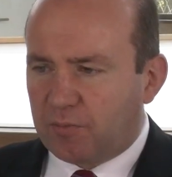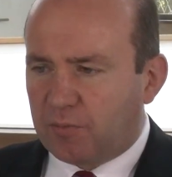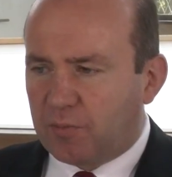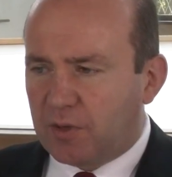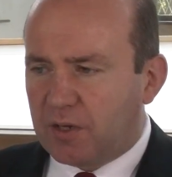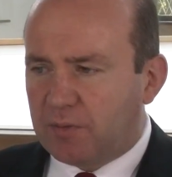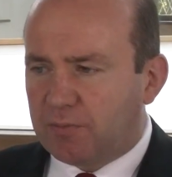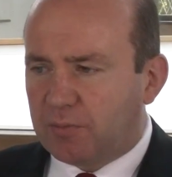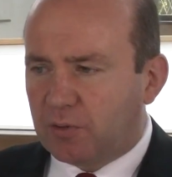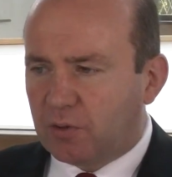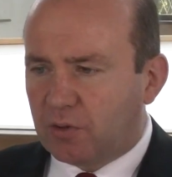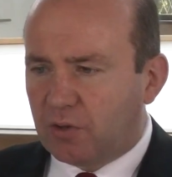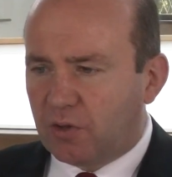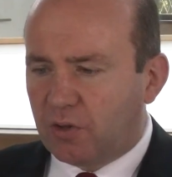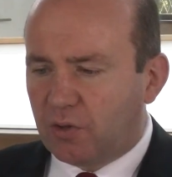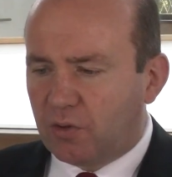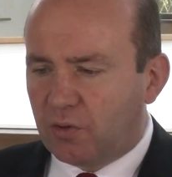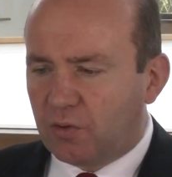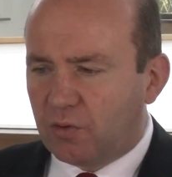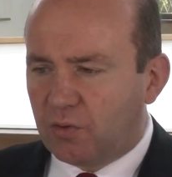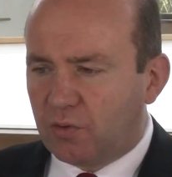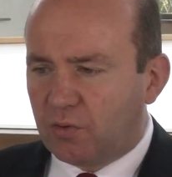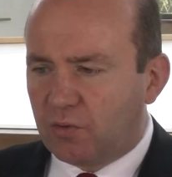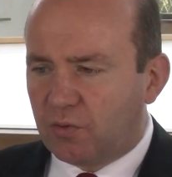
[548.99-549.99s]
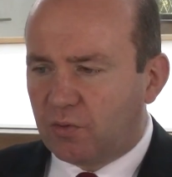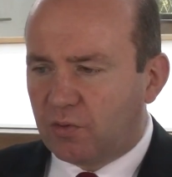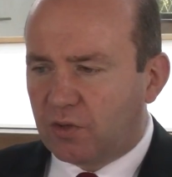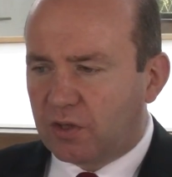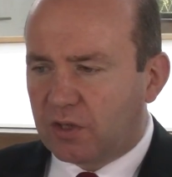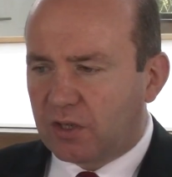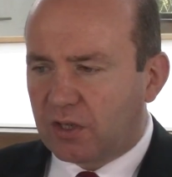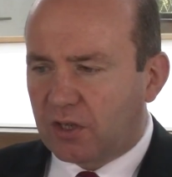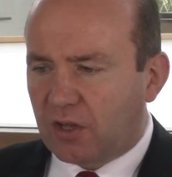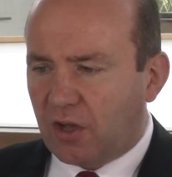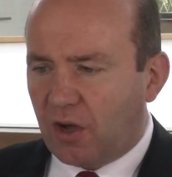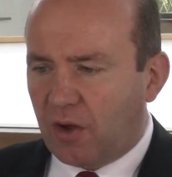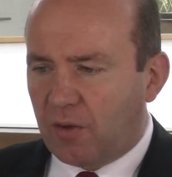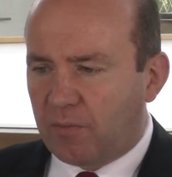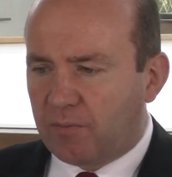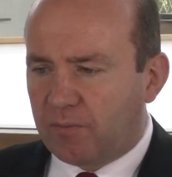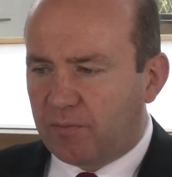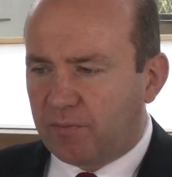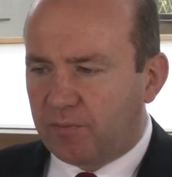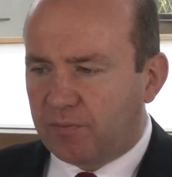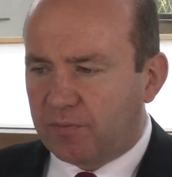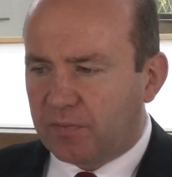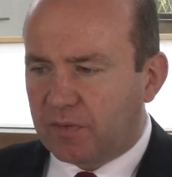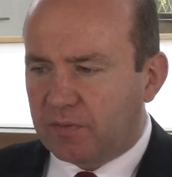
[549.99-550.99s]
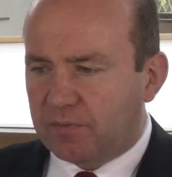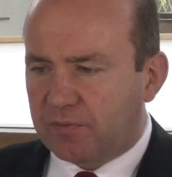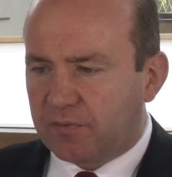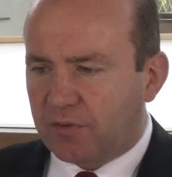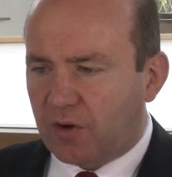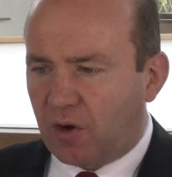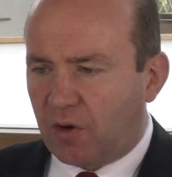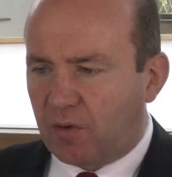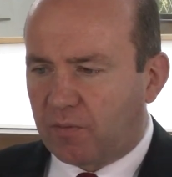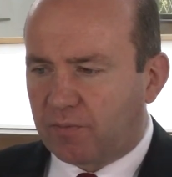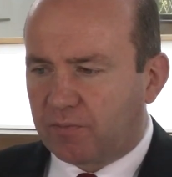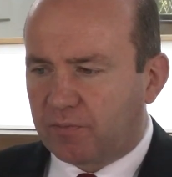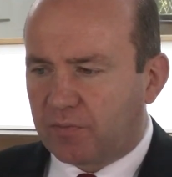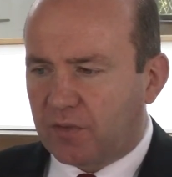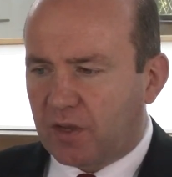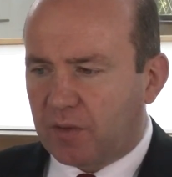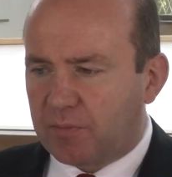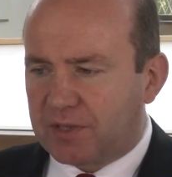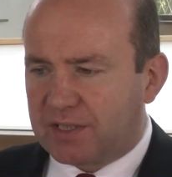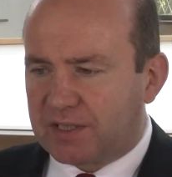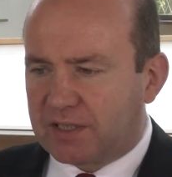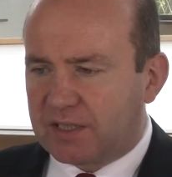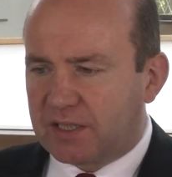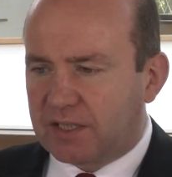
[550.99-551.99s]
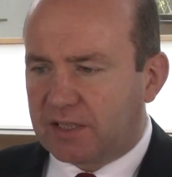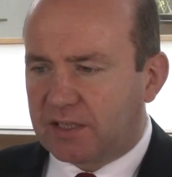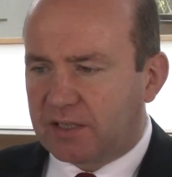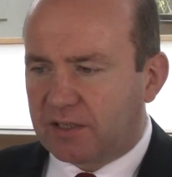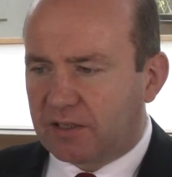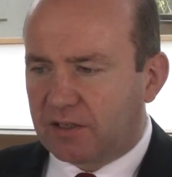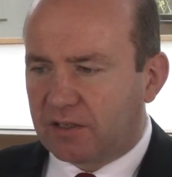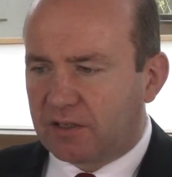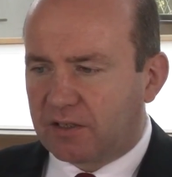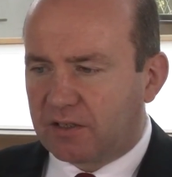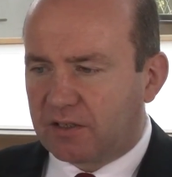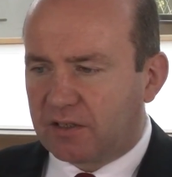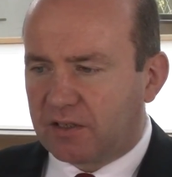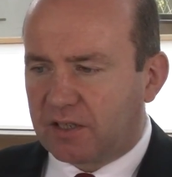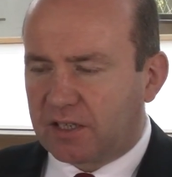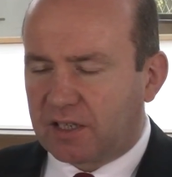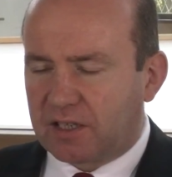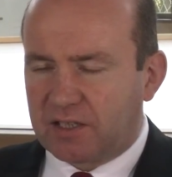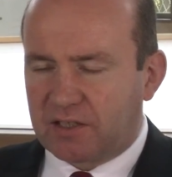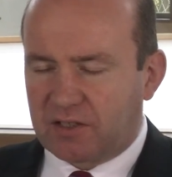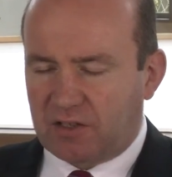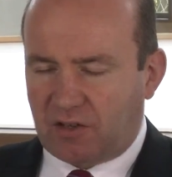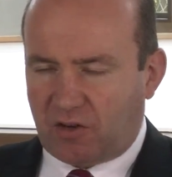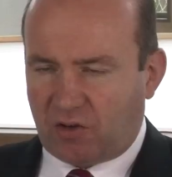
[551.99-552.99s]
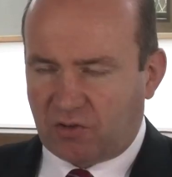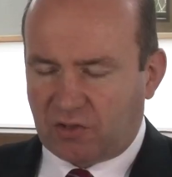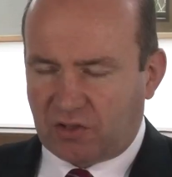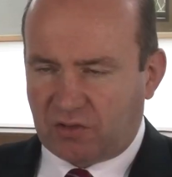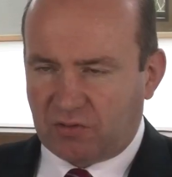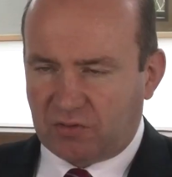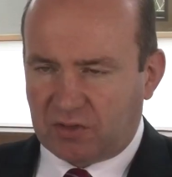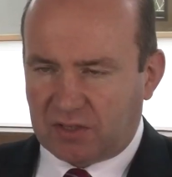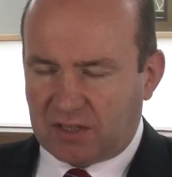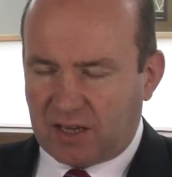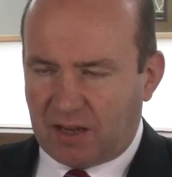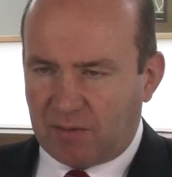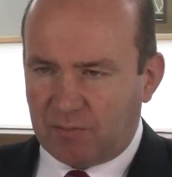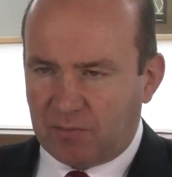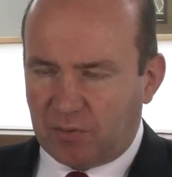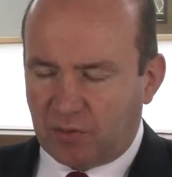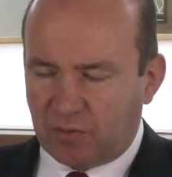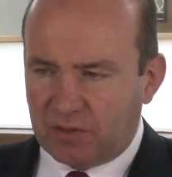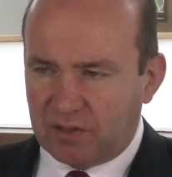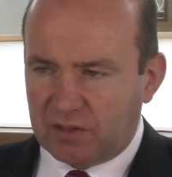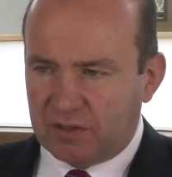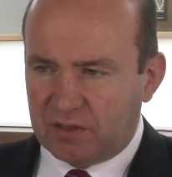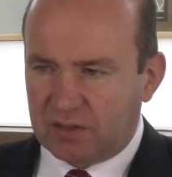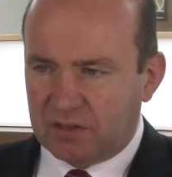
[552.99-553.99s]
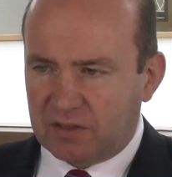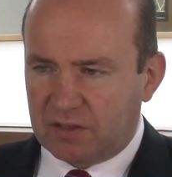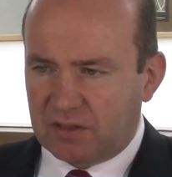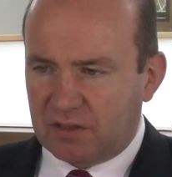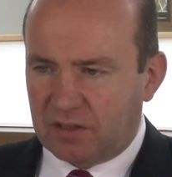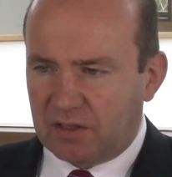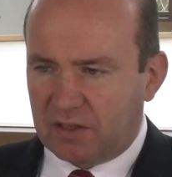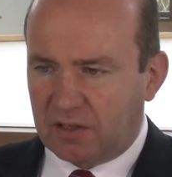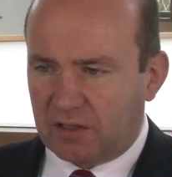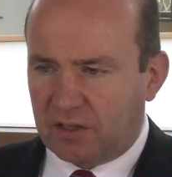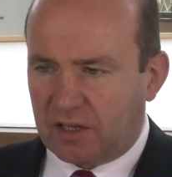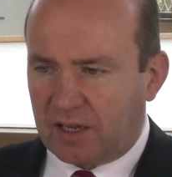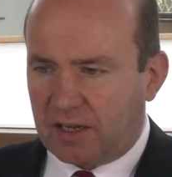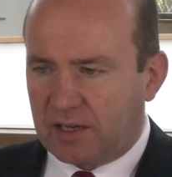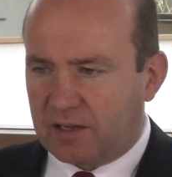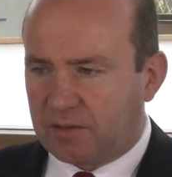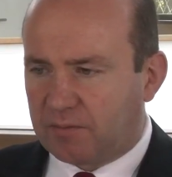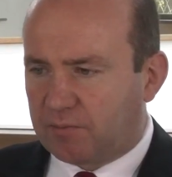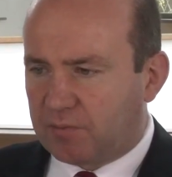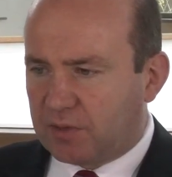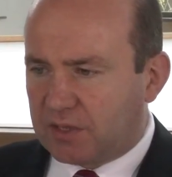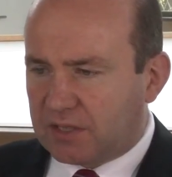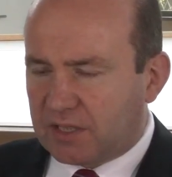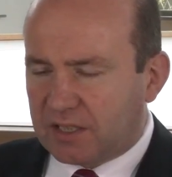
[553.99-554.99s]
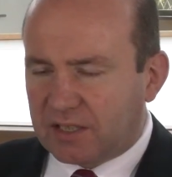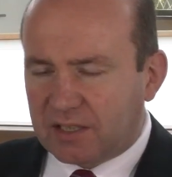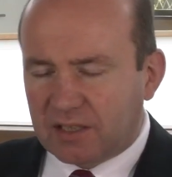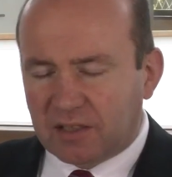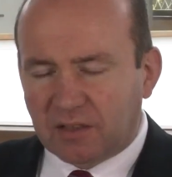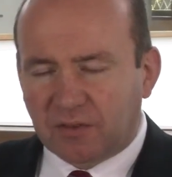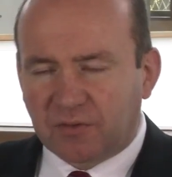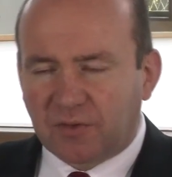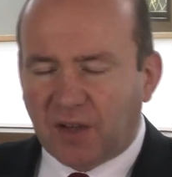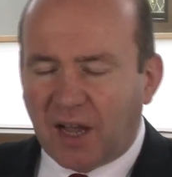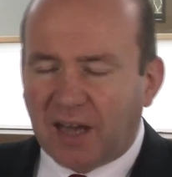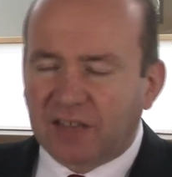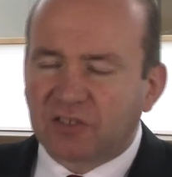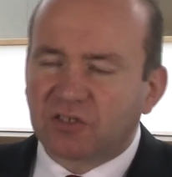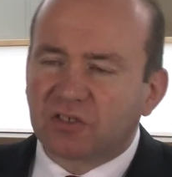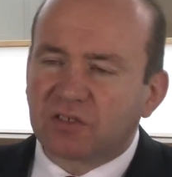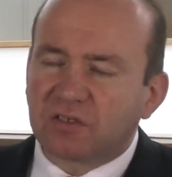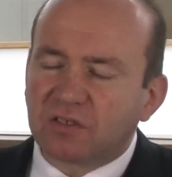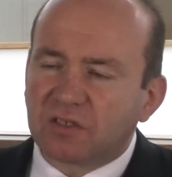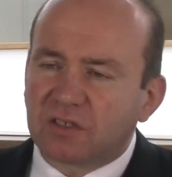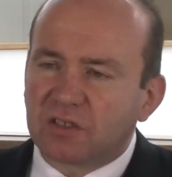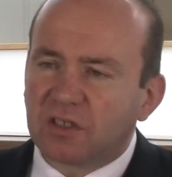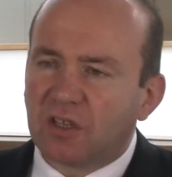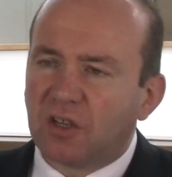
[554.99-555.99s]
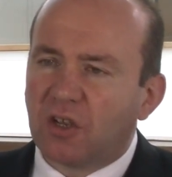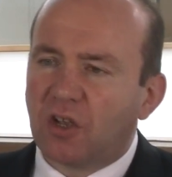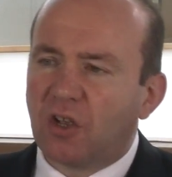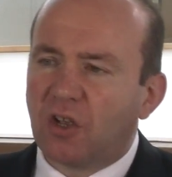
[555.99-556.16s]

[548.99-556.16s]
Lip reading: people who come from a particular ecclesiological standpoint and particular factions